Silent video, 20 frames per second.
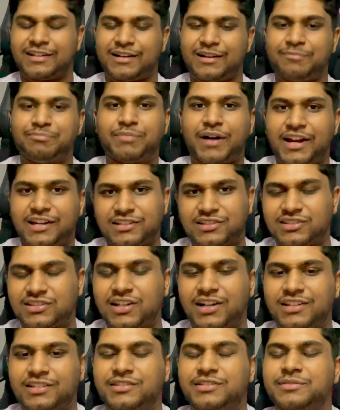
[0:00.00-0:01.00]
biased
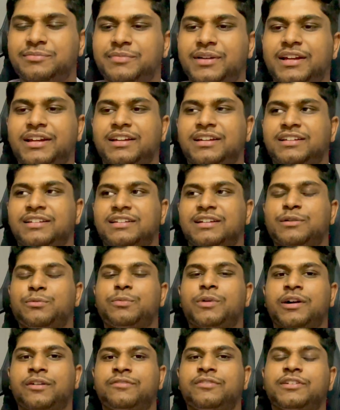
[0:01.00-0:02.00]
dice to make it
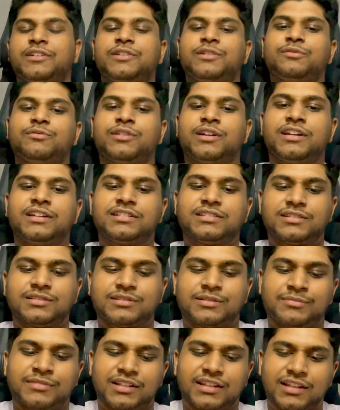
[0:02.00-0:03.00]
work for you, right? So
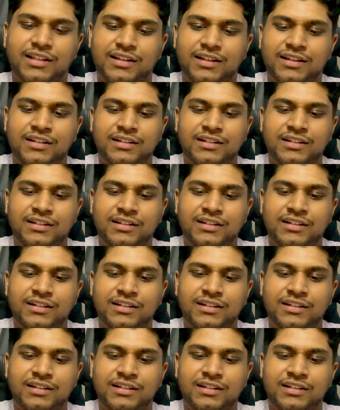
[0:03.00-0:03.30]
something like that.